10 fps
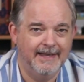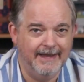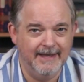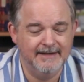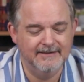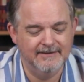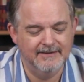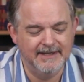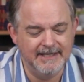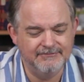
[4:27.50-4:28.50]
And
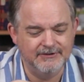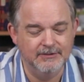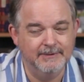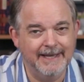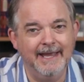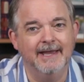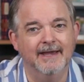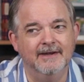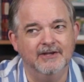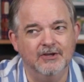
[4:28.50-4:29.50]
if you
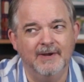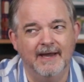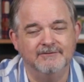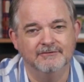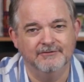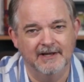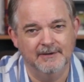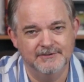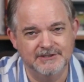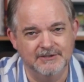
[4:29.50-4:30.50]
can, you have to
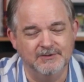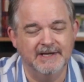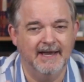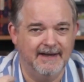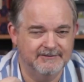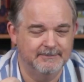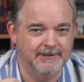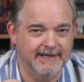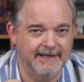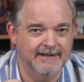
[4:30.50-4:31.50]
follow suit. You have to
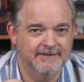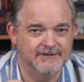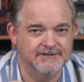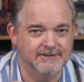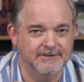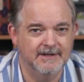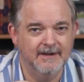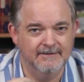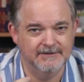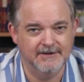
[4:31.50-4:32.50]
play the suit
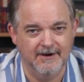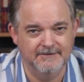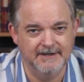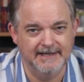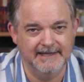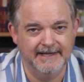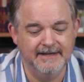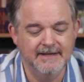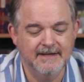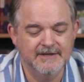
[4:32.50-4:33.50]
of the card that I led.
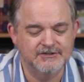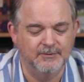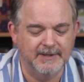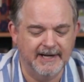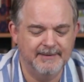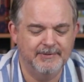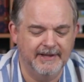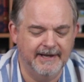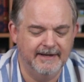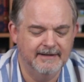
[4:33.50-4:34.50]
So when I
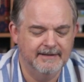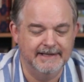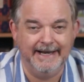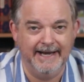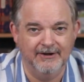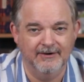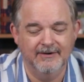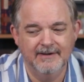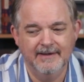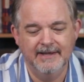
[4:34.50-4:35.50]
play an
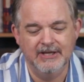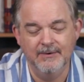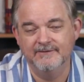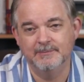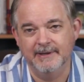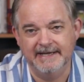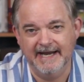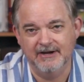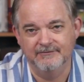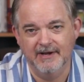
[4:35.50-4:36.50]
anchor, you have to play an
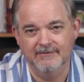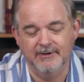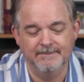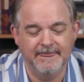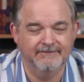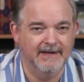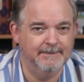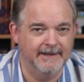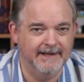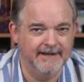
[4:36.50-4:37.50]
anchor if you have one. If I
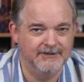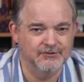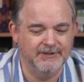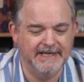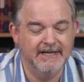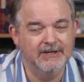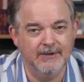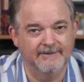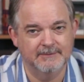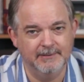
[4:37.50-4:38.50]
play a tree, you
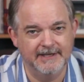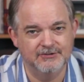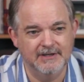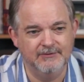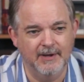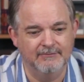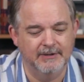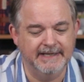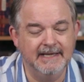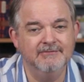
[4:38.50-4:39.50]
have to play a tree if you have
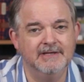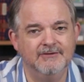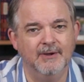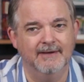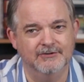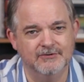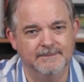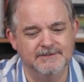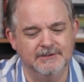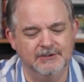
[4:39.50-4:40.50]
one. Even if you have a
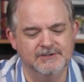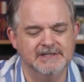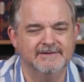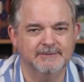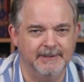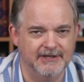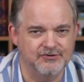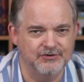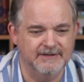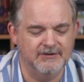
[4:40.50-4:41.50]
trump suit, you still have to play a
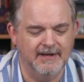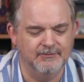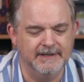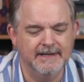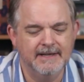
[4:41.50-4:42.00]
tree if you have one.